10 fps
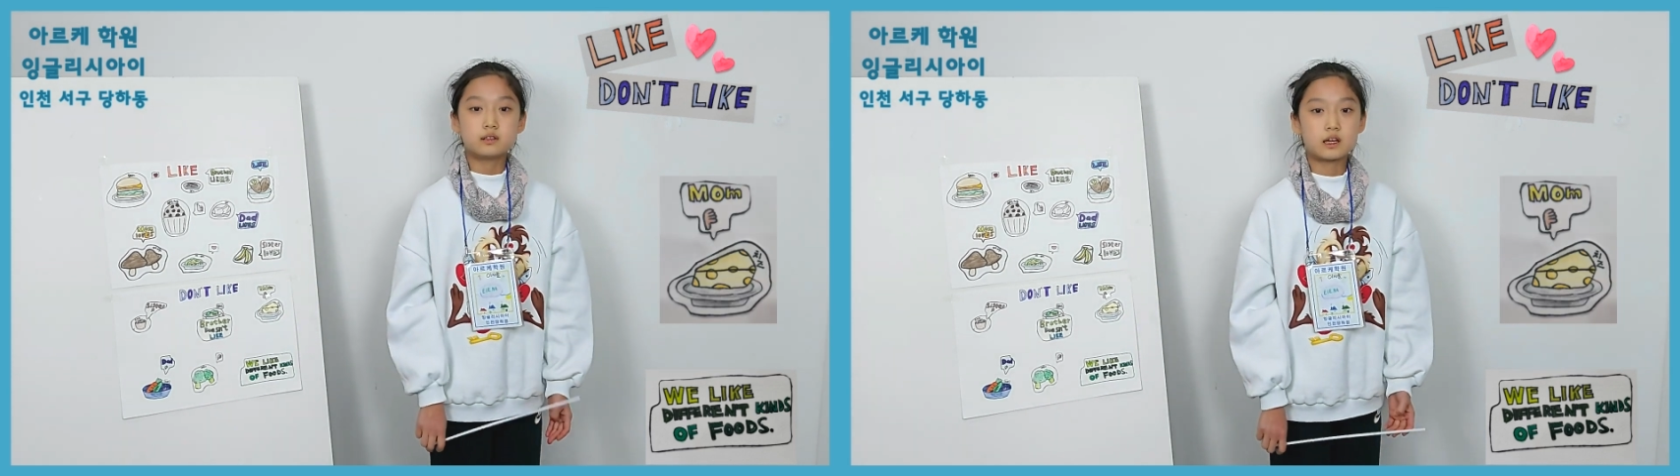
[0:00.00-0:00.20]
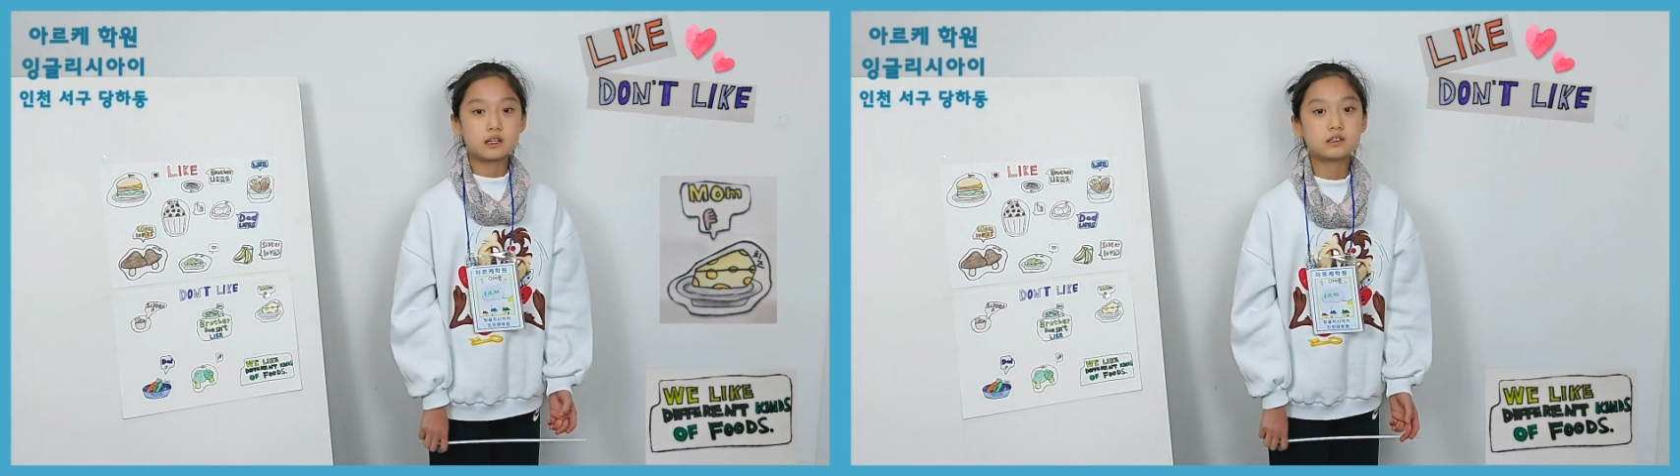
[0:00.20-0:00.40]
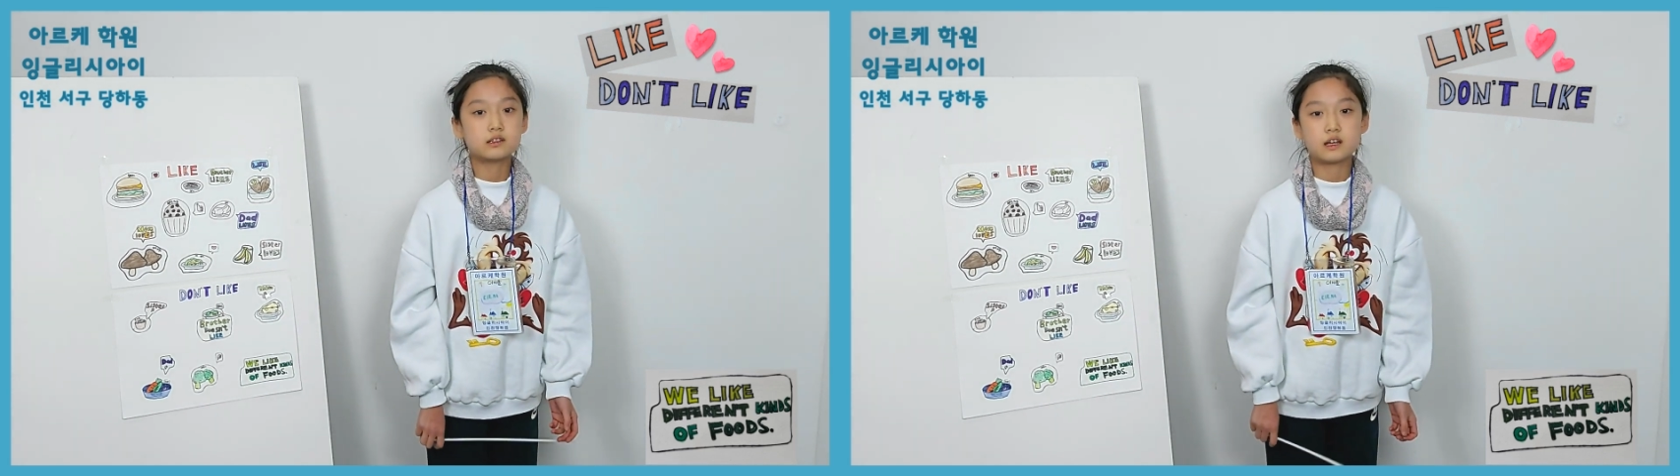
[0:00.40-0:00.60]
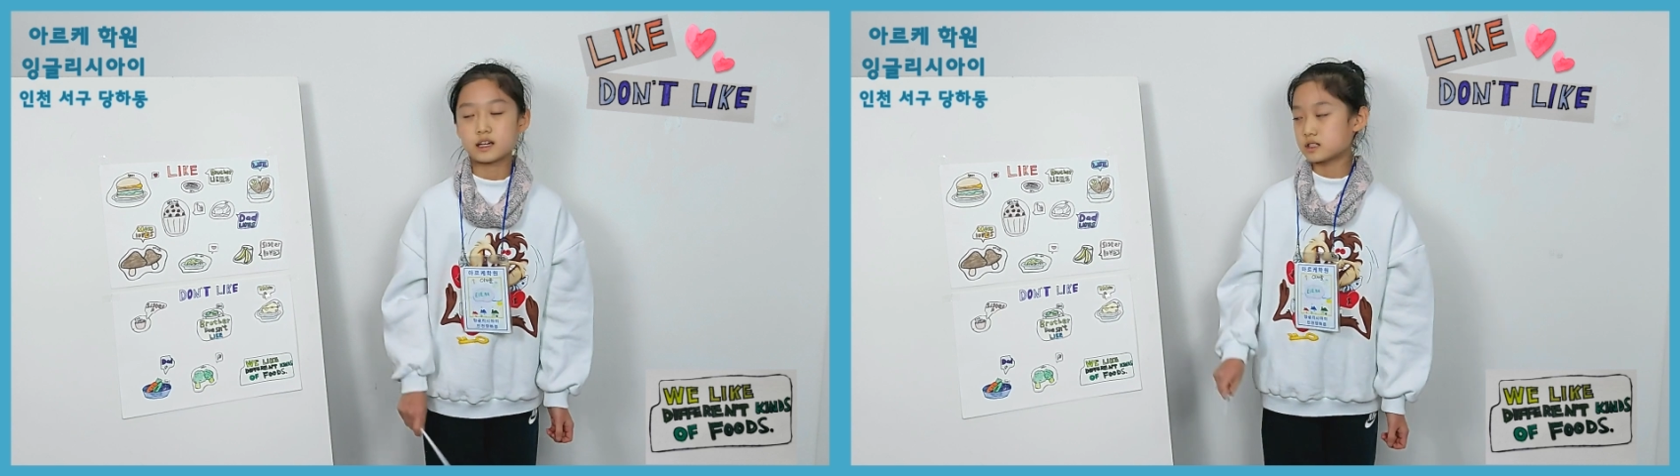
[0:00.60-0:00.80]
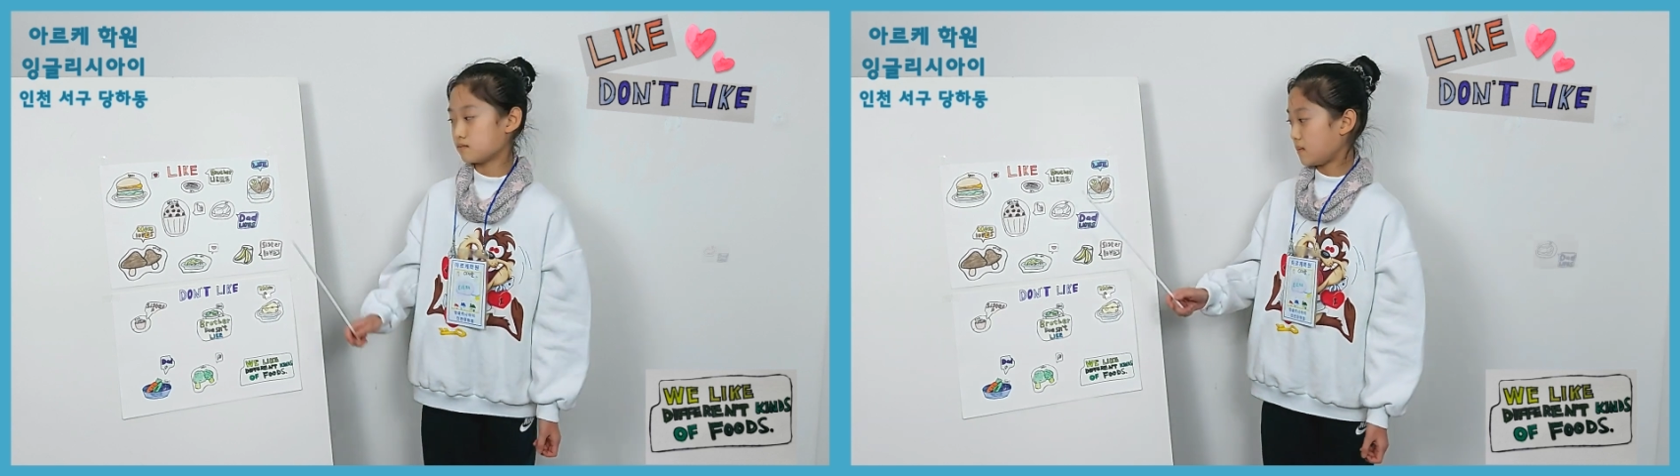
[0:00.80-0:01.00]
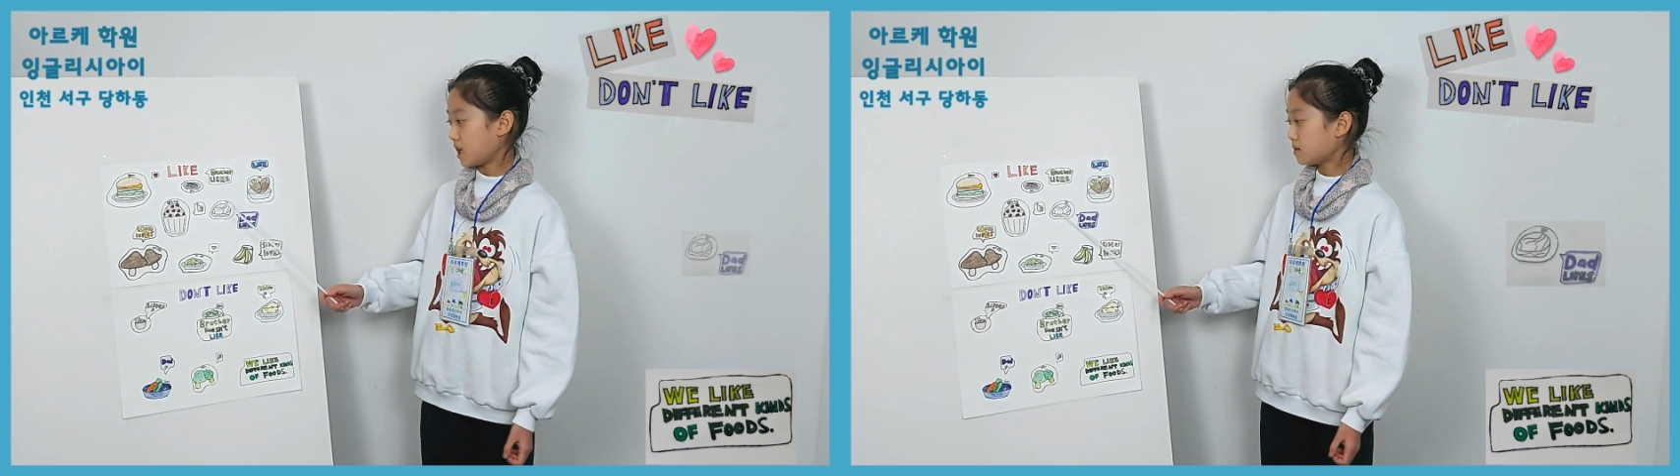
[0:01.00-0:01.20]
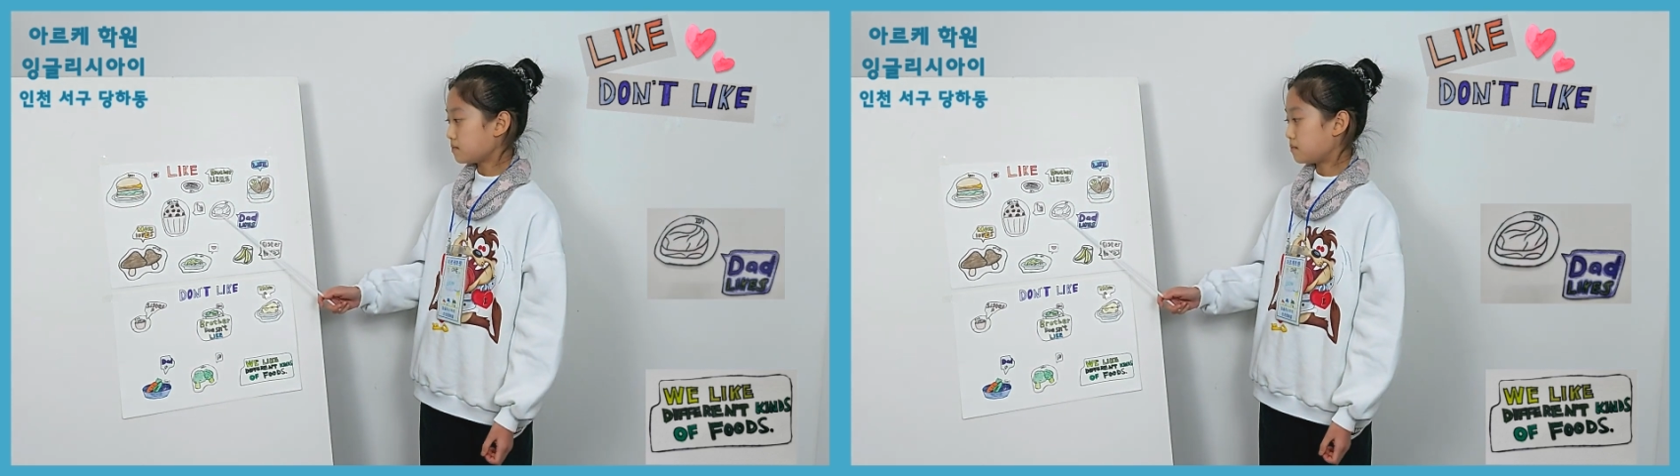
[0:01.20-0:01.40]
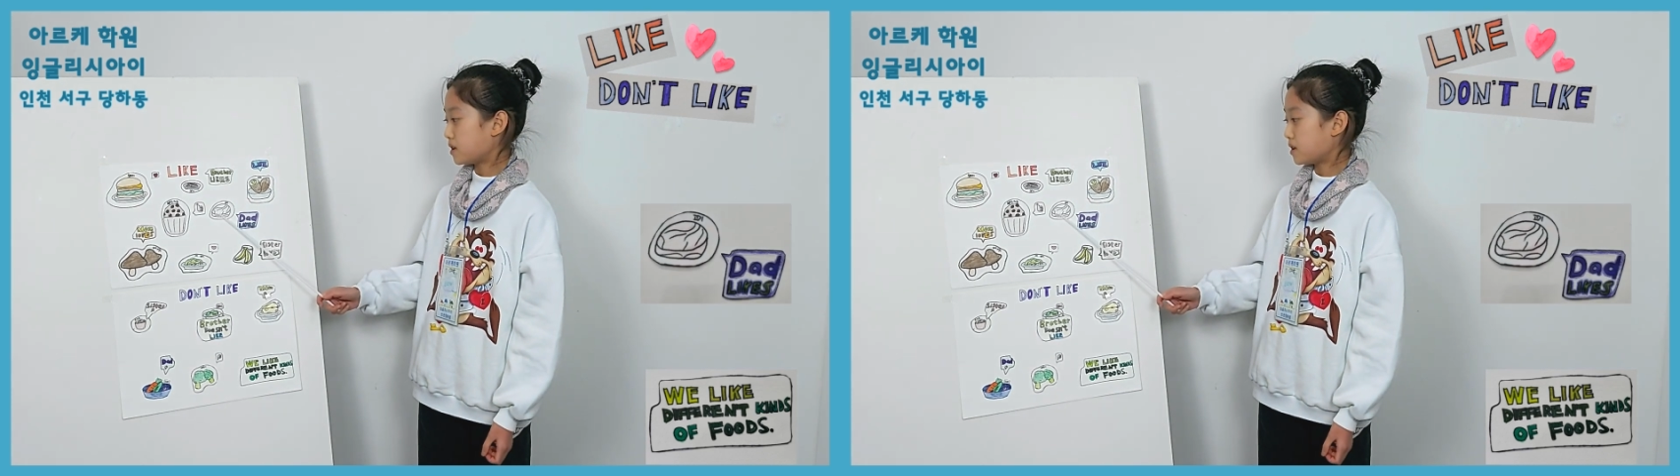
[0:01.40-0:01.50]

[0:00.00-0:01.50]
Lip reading: Dad likes meat,